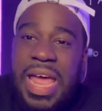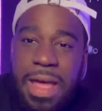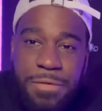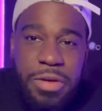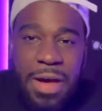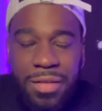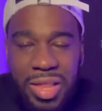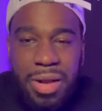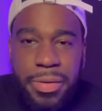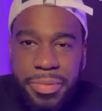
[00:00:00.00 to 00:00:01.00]
If you haven't
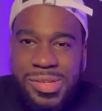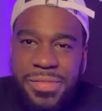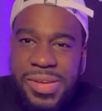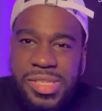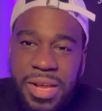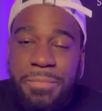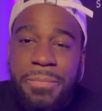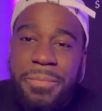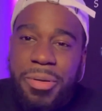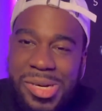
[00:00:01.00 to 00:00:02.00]
cleaned up your
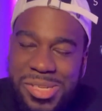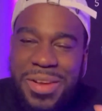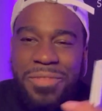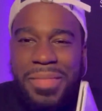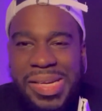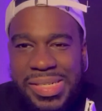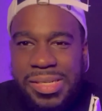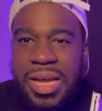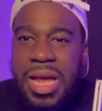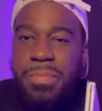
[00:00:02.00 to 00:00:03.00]
personal
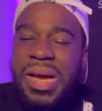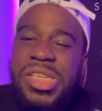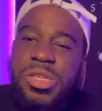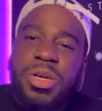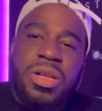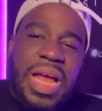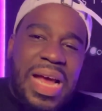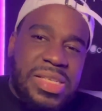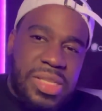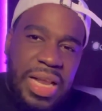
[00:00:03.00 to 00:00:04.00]
information, make sure you the
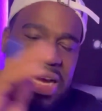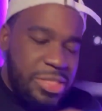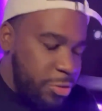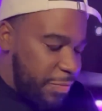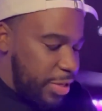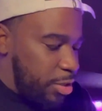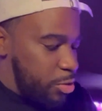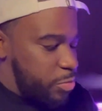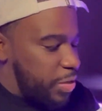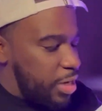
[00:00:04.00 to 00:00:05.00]
last two
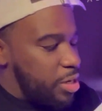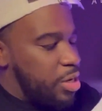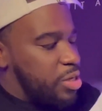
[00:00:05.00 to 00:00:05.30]
videos, right?